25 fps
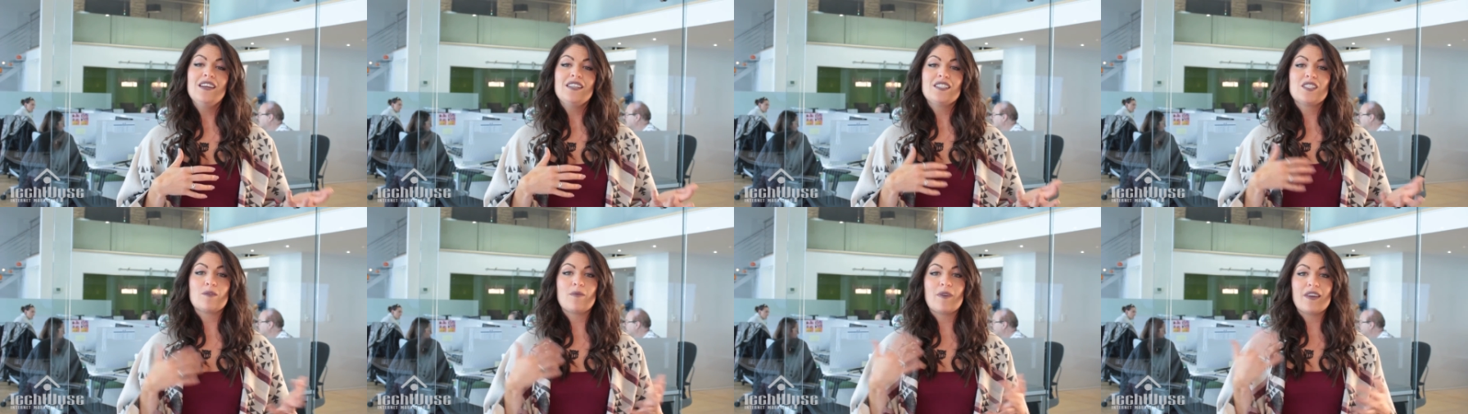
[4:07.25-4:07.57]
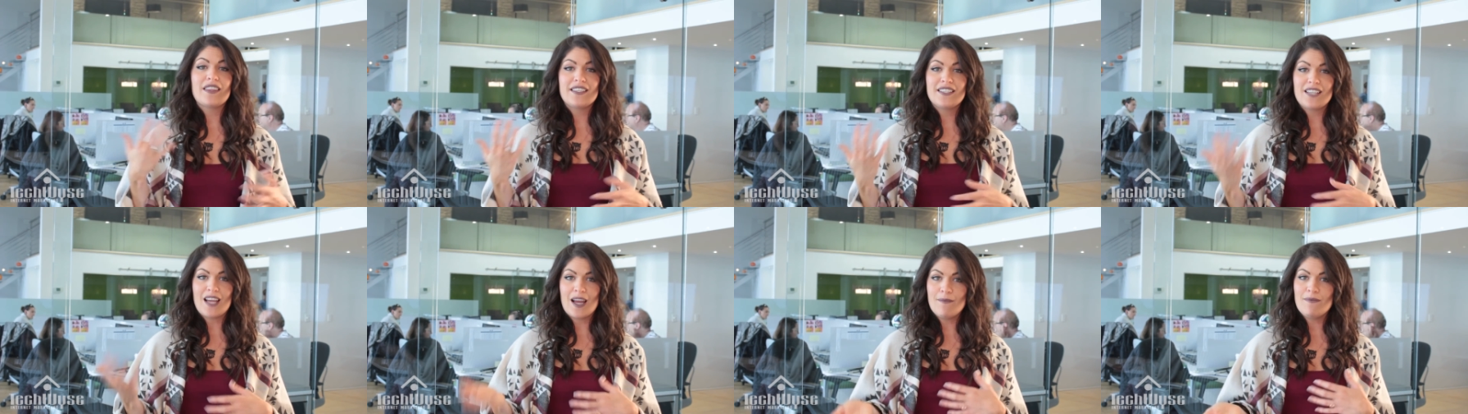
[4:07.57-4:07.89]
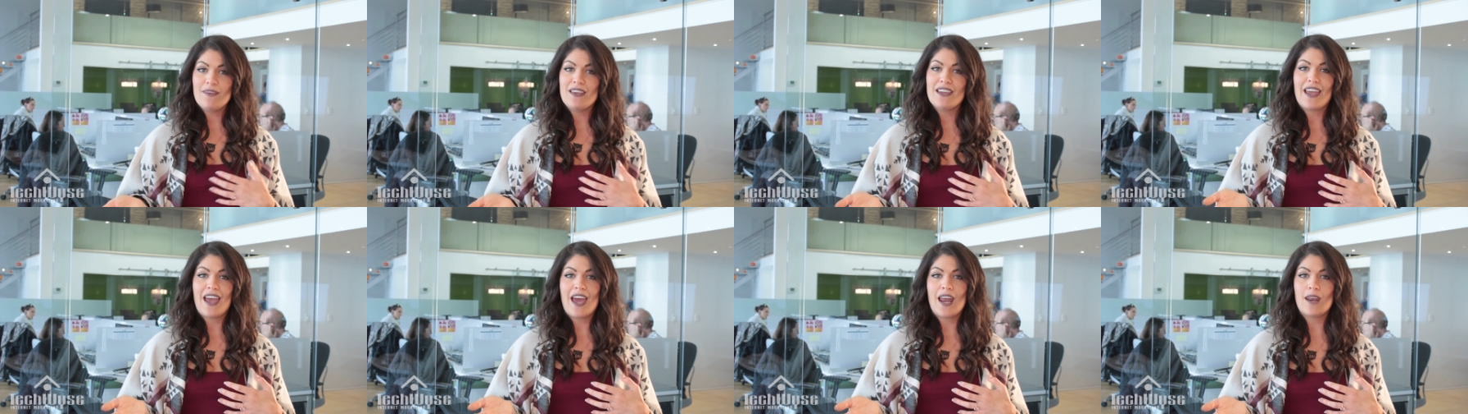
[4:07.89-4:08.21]
So by the time
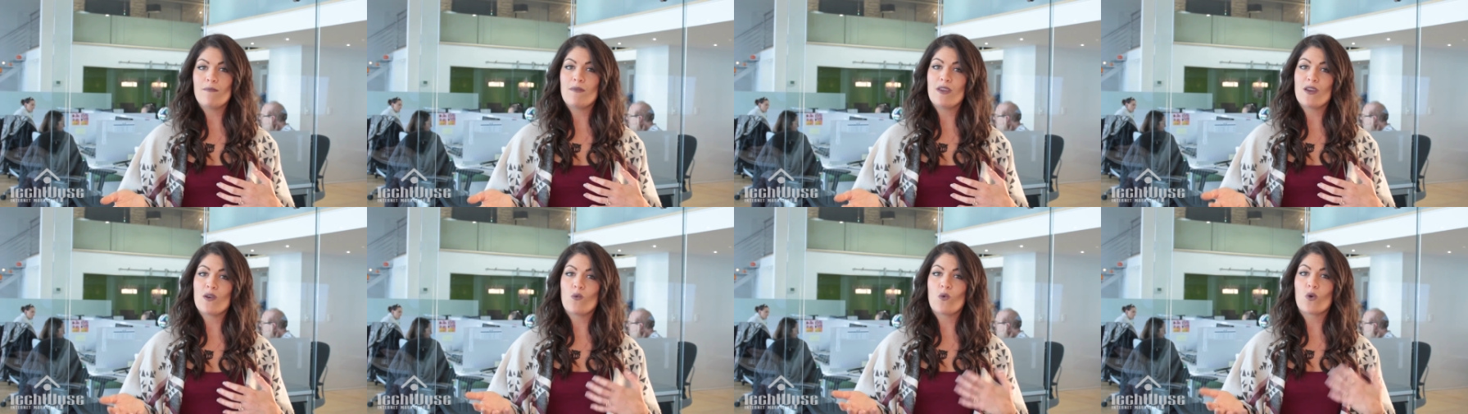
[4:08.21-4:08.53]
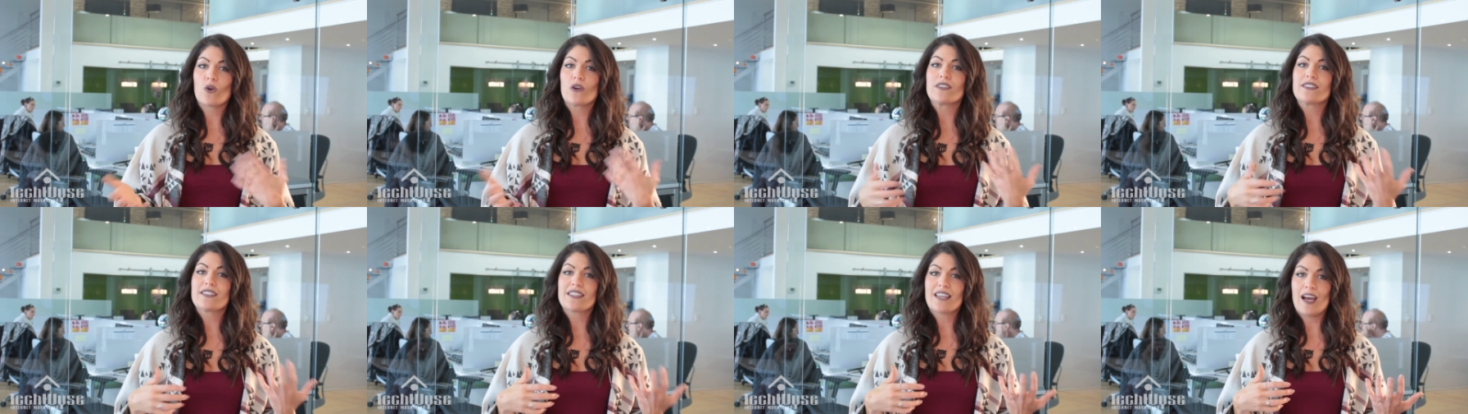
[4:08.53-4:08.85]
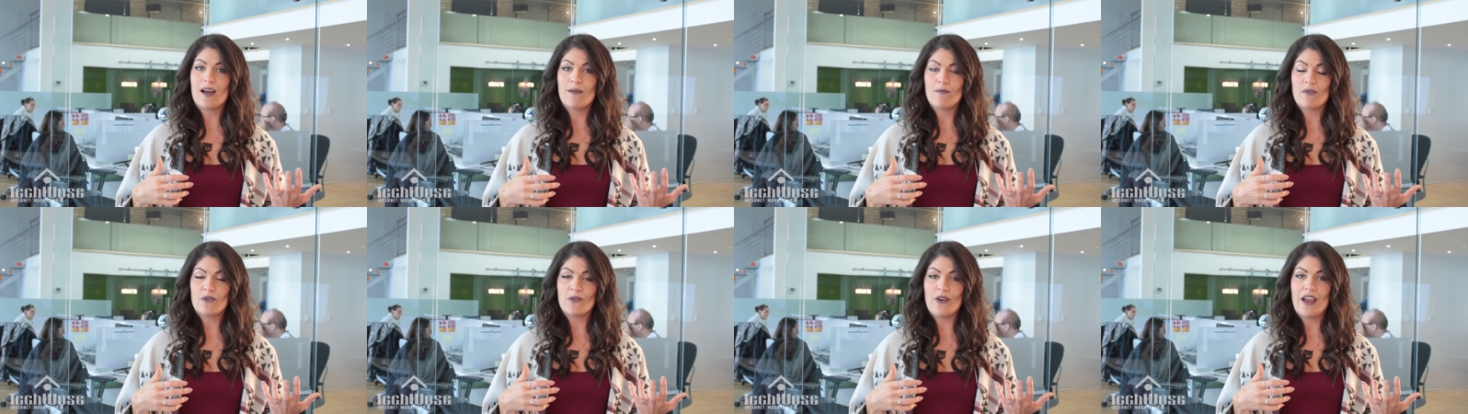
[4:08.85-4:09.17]
the Academy Awards
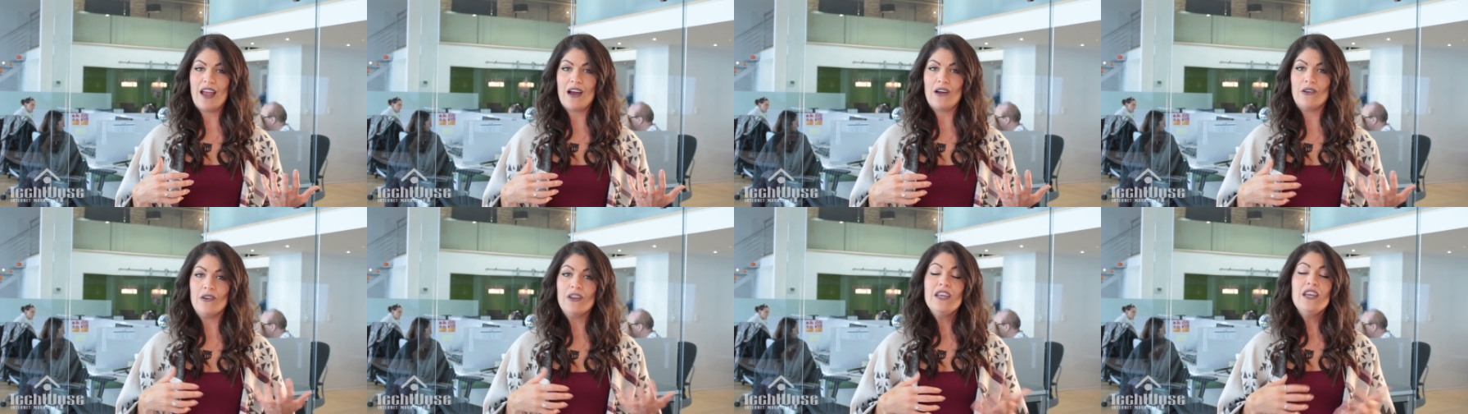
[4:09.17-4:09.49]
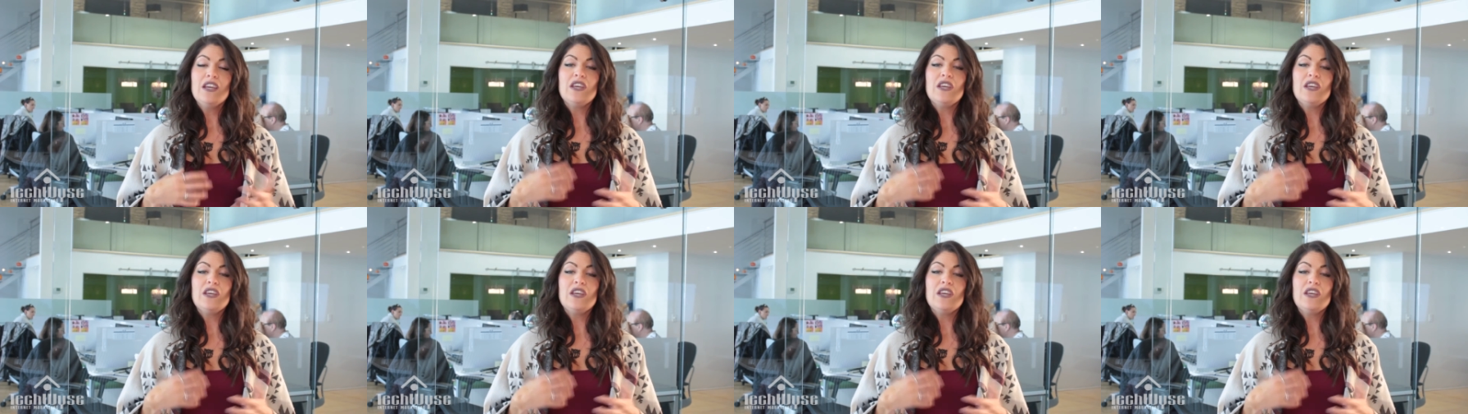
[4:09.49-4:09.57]
come around,